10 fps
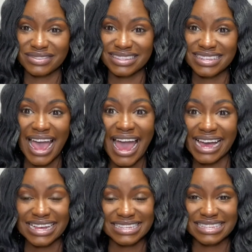
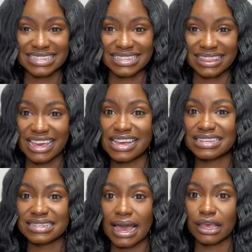tax
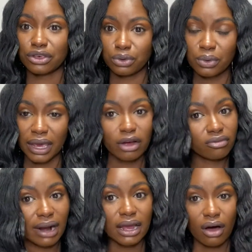things that you can
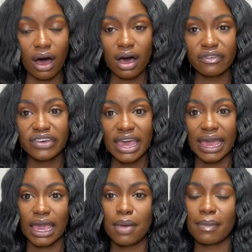write off
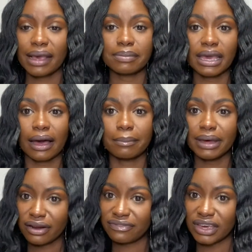and maybe a
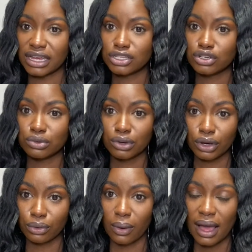benefit to
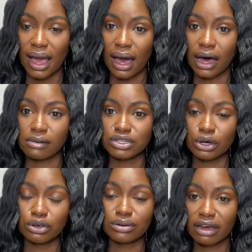you. Um, so
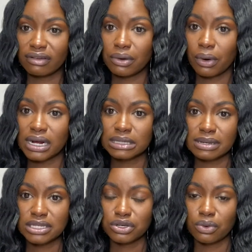you definitely want to
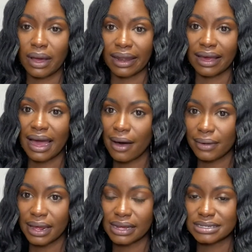speak to an
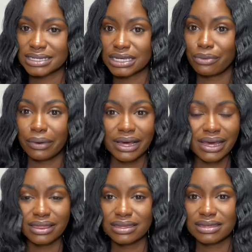accountant to see what
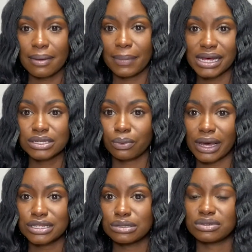it's the best
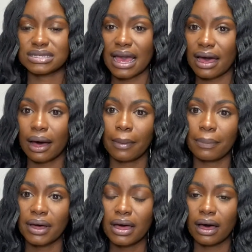way to set
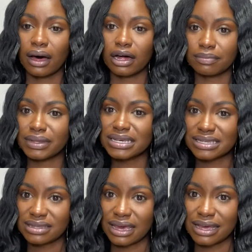up um, these
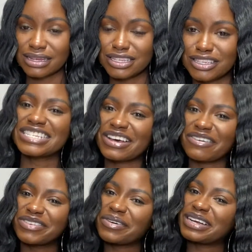things. So
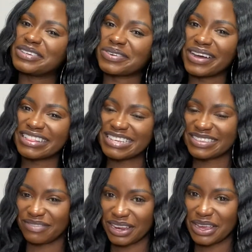if you enjoyed
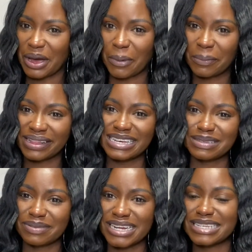this video,
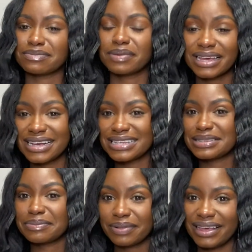please, please,
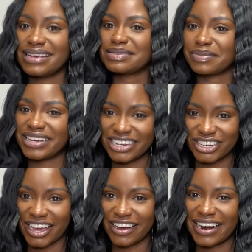please please, please
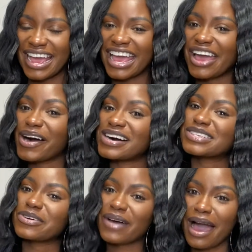share and
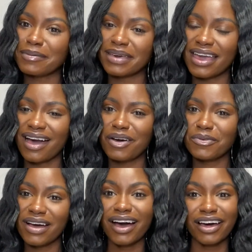also comment
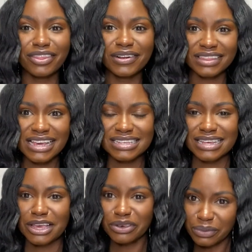what other things
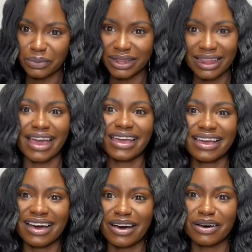that you would
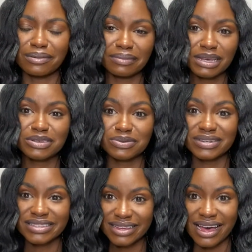like um, me to
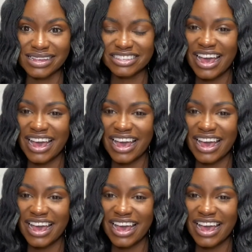discuss.